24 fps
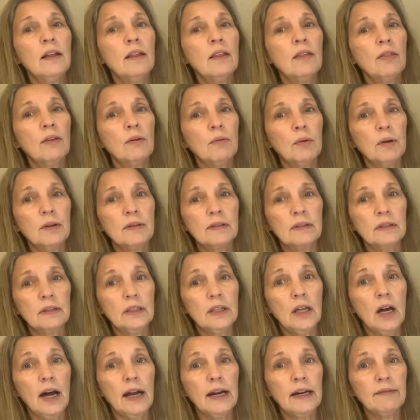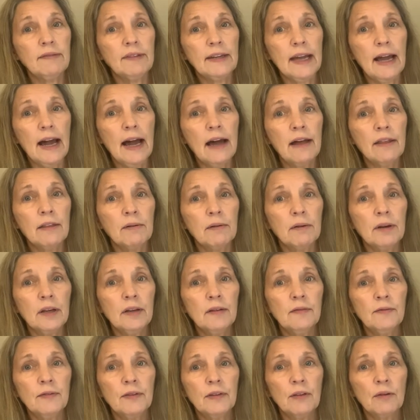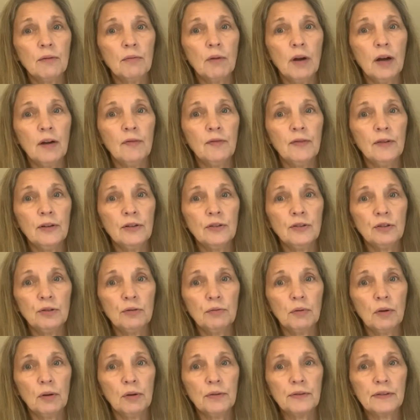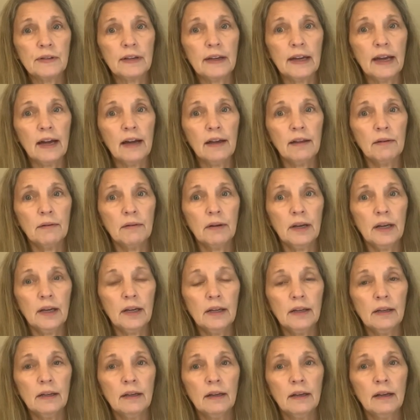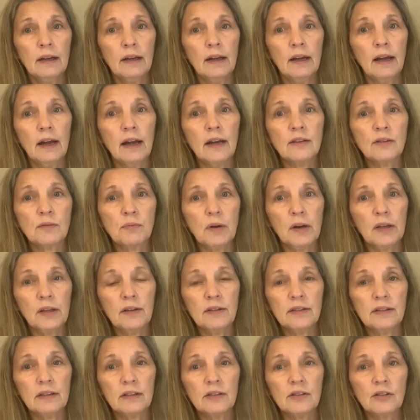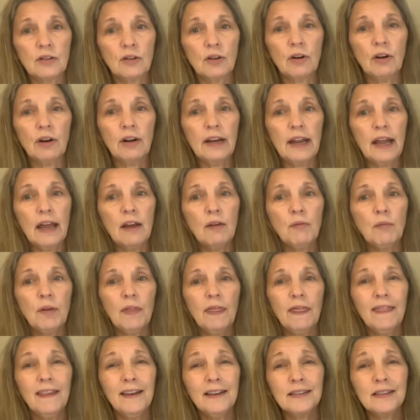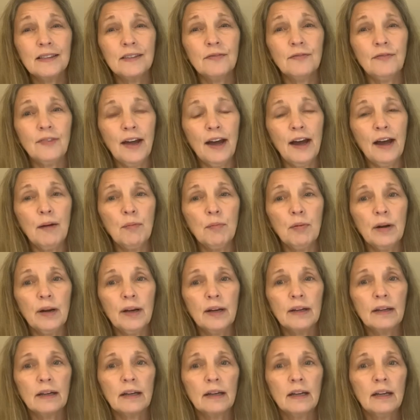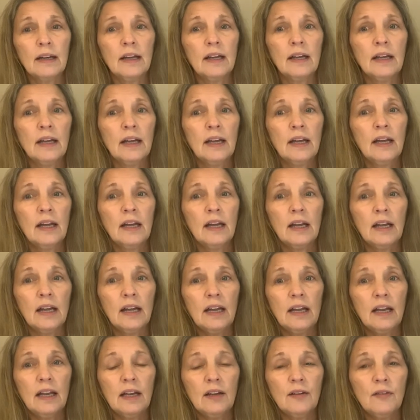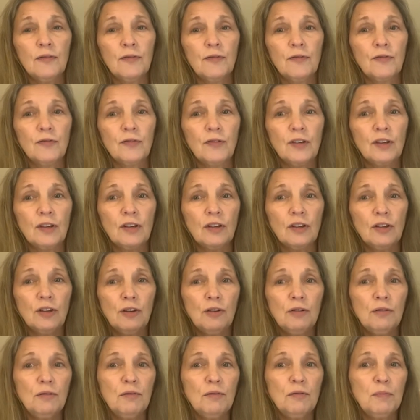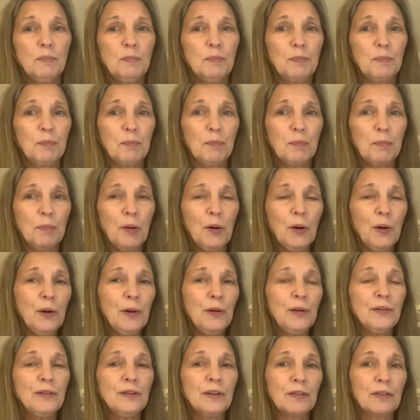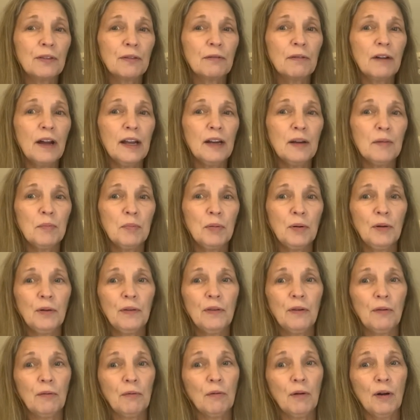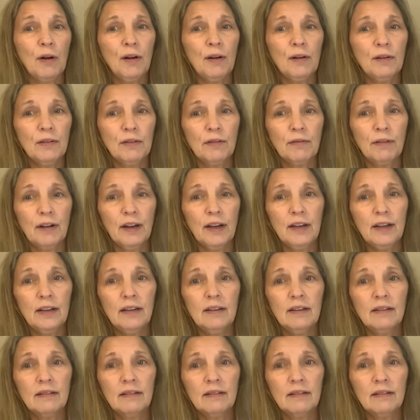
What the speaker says: There was a lot of gathering for the ruffle, 2 rows of gathering, as well as the skirt. And with this fabric, if you pulled a thread and pulled the wrong thread,